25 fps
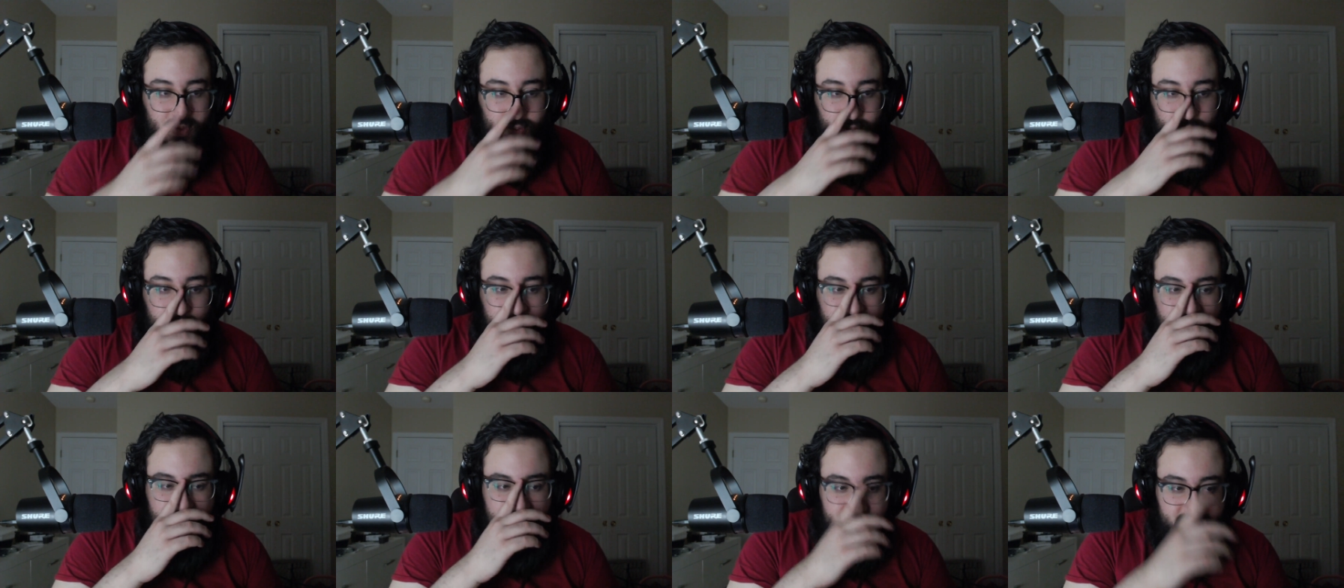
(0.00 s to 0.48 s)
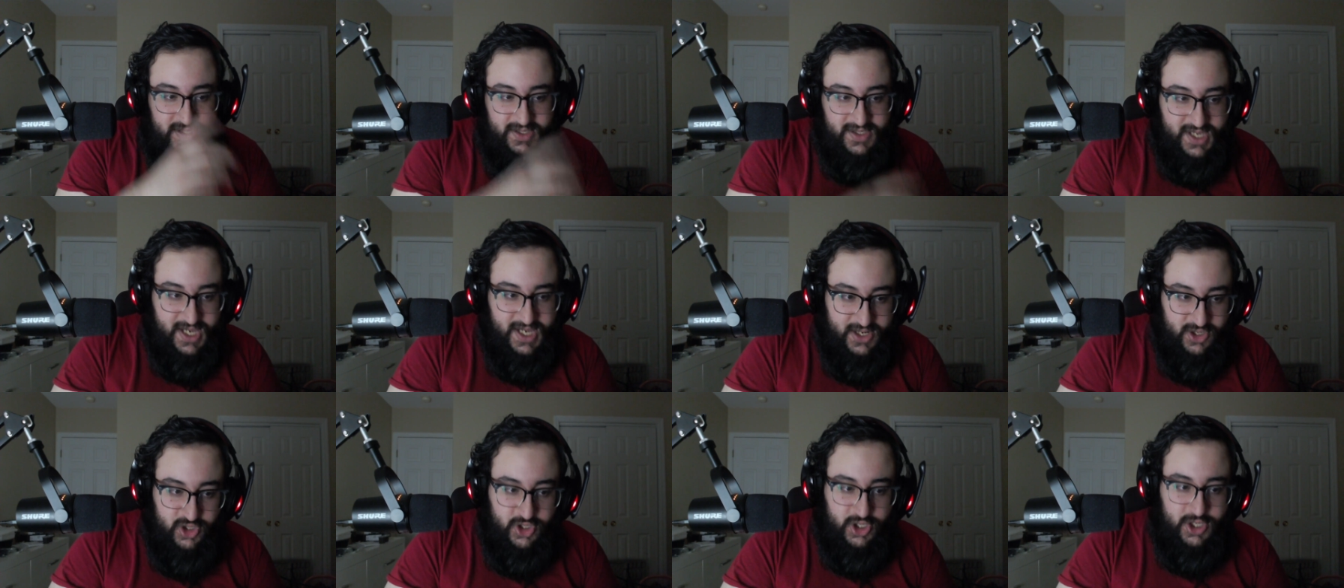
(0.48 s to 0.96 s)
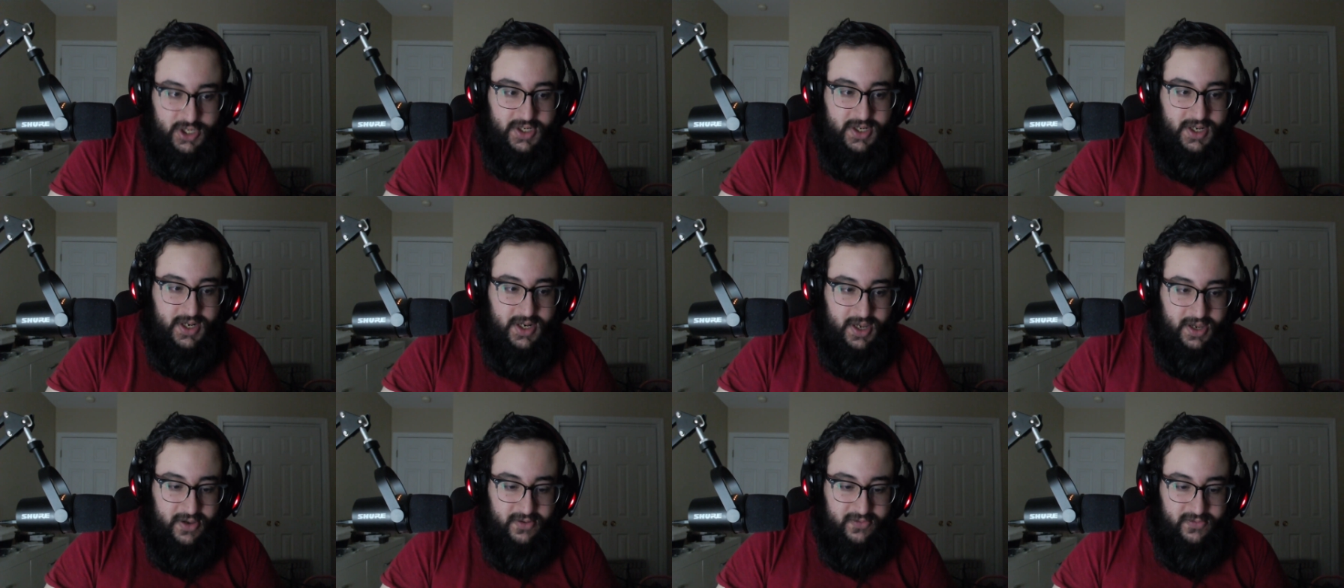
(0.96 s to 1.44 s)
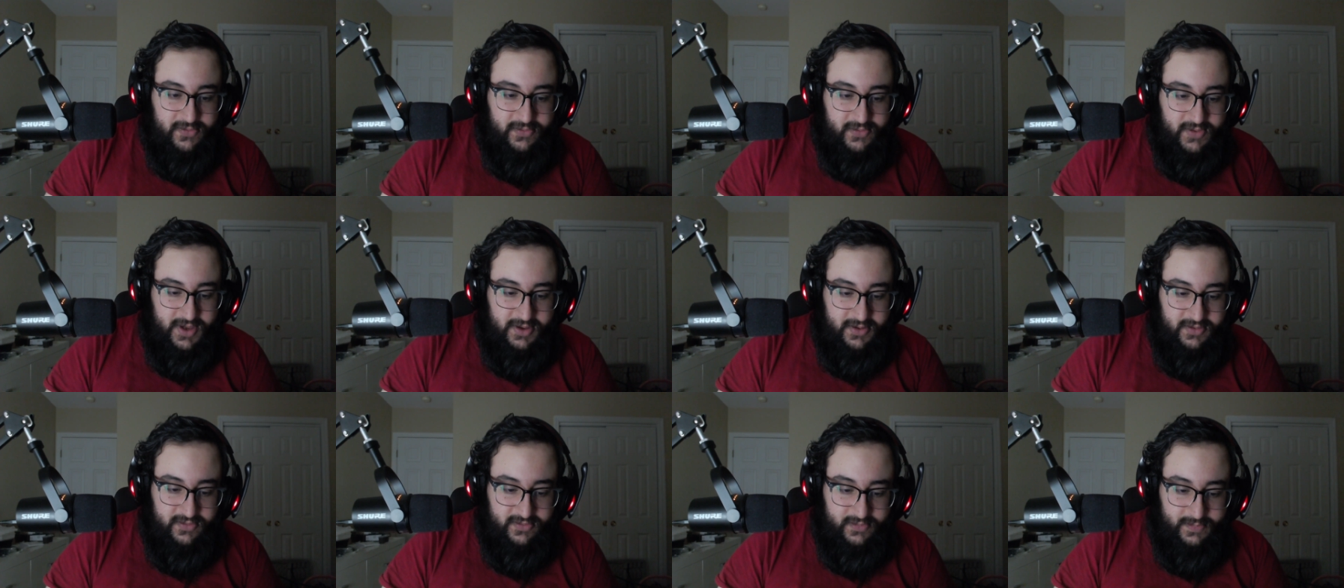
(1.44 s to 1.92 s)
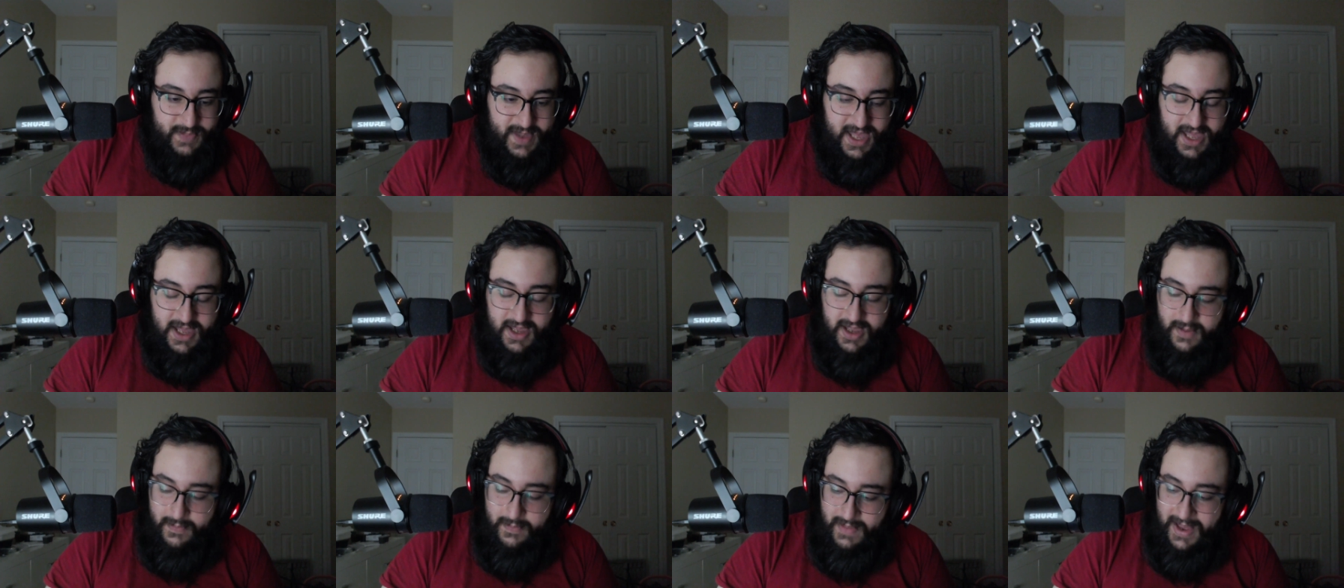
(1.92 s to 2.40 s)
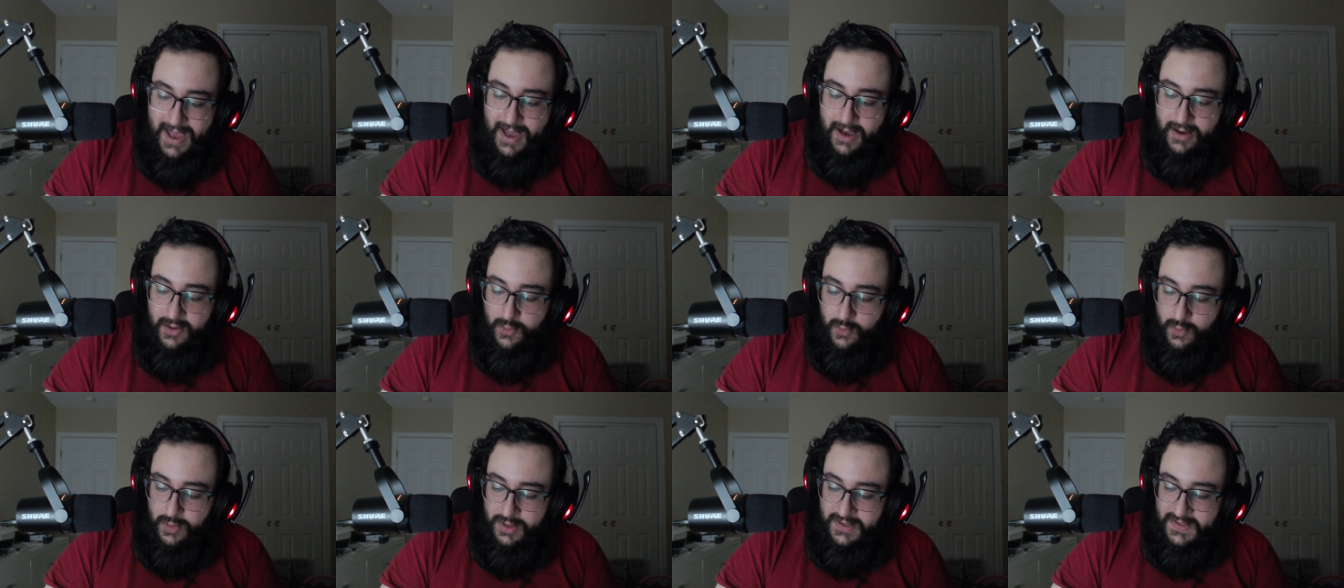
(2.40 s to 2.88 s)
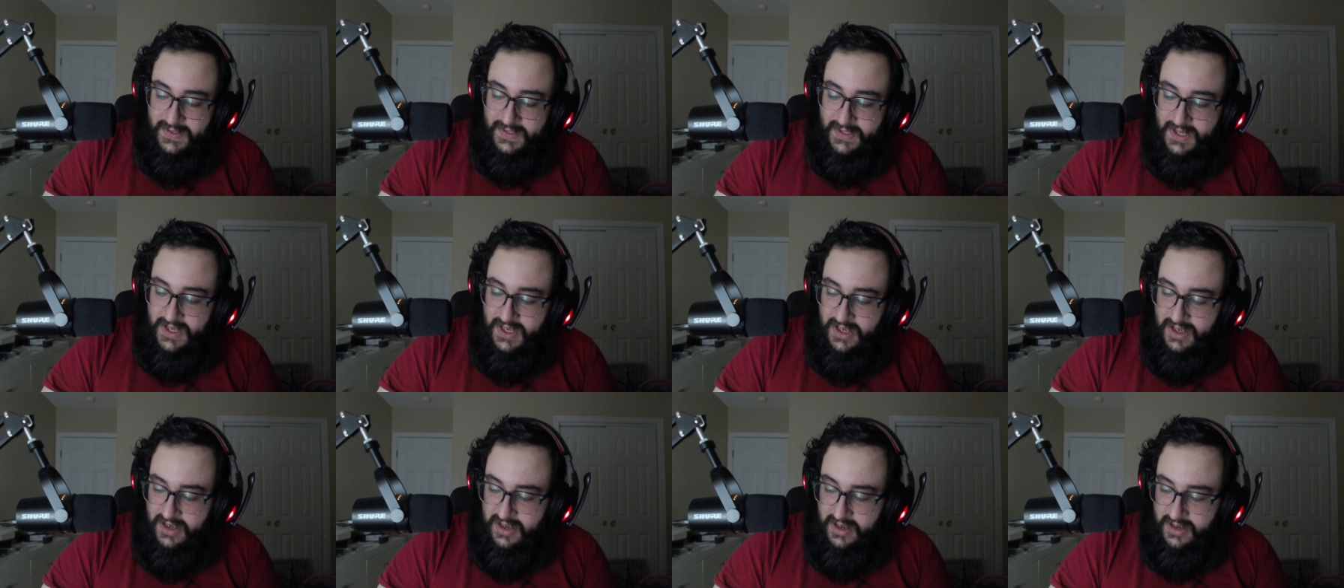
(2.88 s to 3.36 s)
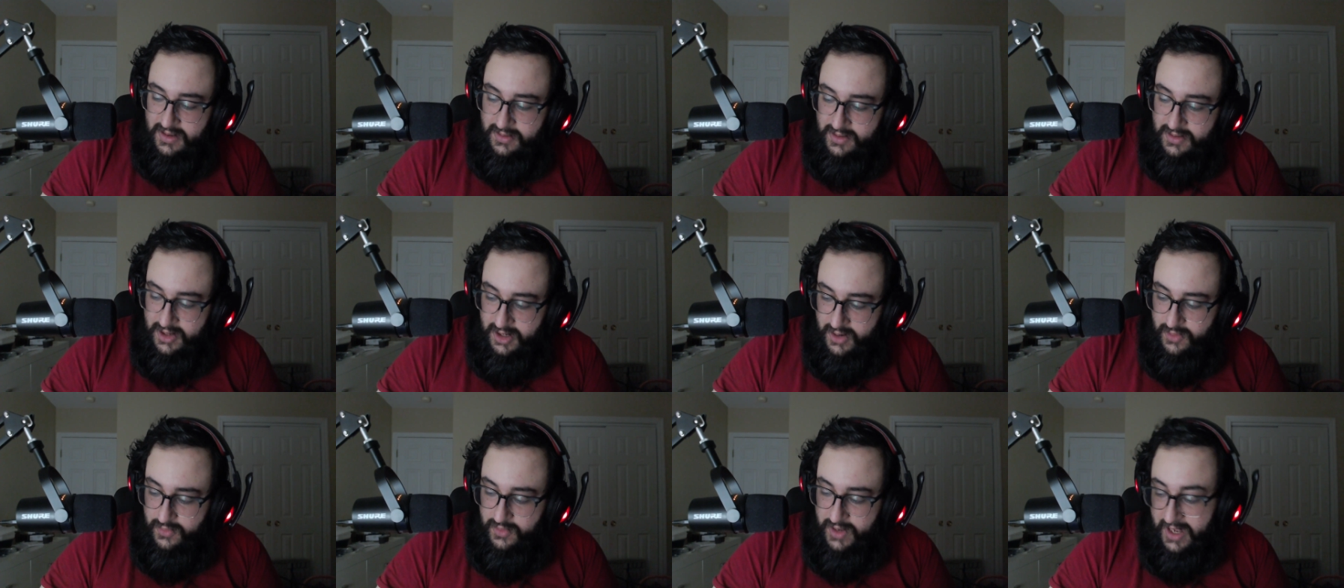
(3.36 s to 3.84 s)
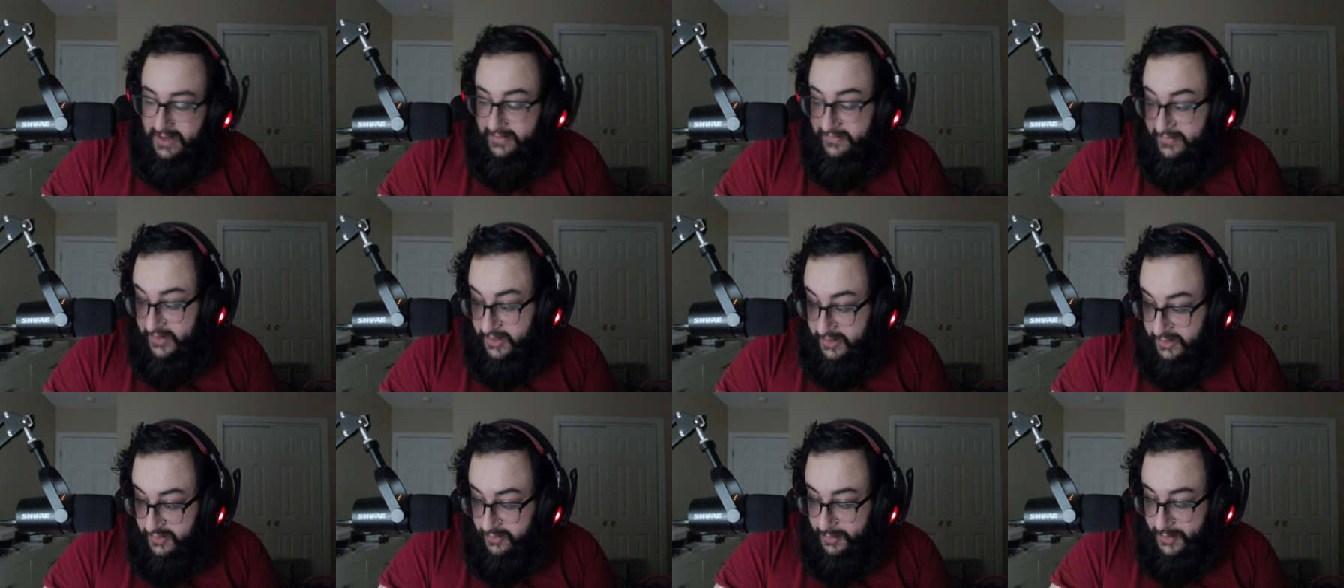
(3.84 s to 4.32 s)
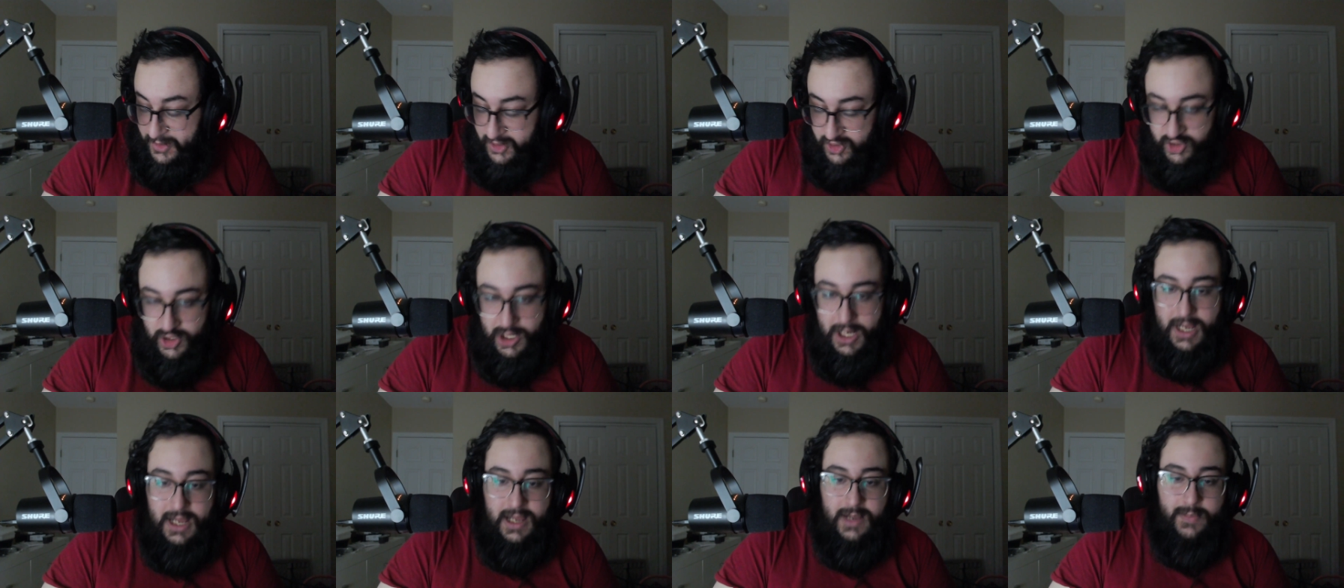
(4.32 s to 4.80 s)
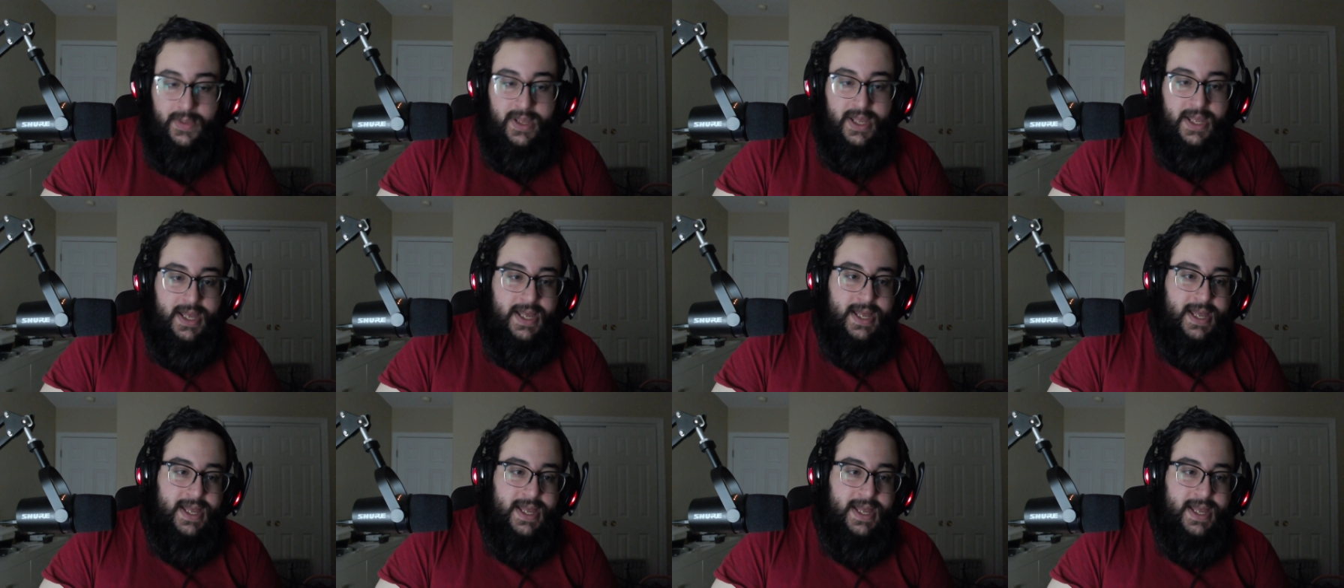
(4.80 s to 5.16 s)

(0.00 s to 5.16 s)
with the intention of of paying it back once he you know got funds from his job